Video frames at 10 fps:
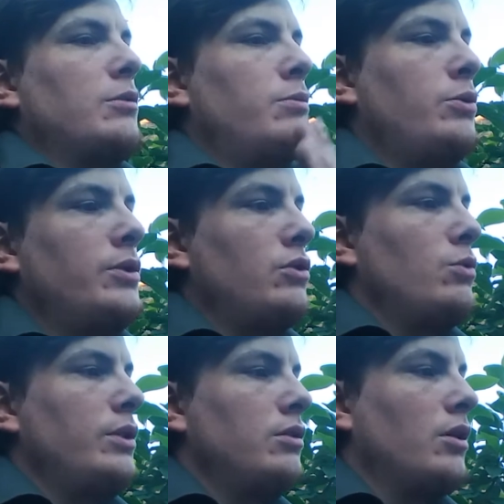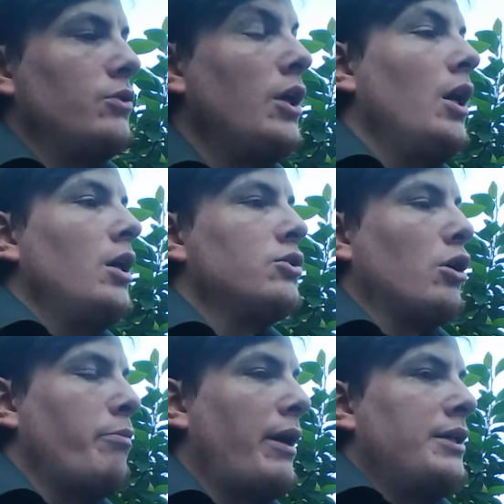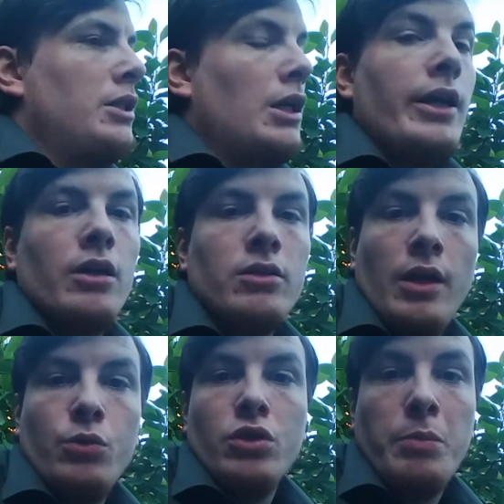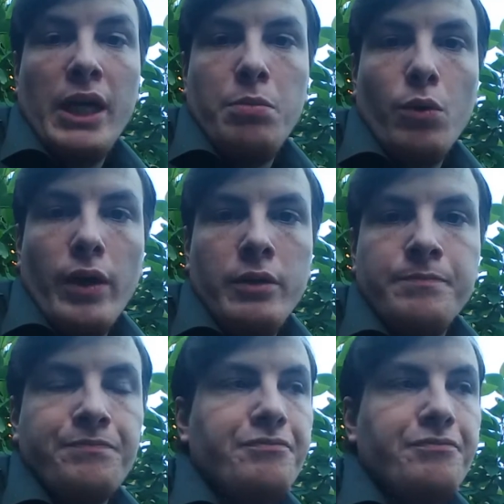it can boot into Windows. So basically it was a paperweight.